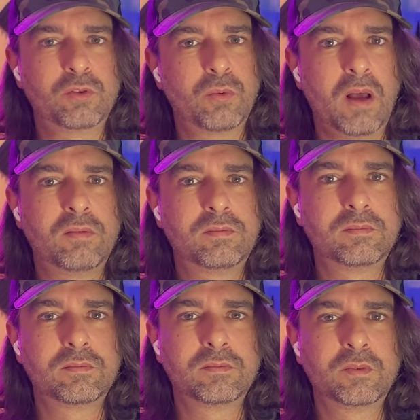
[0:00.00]
well,
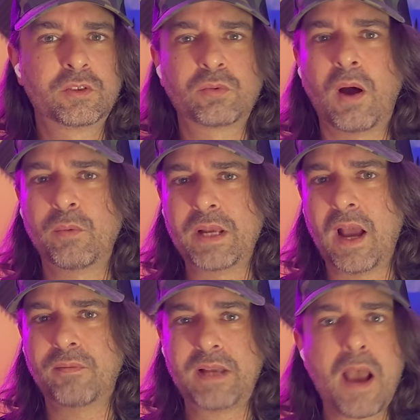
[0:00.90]
which is why we
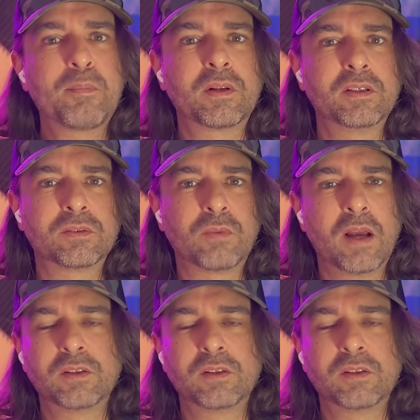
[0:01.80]
have capitalism, right?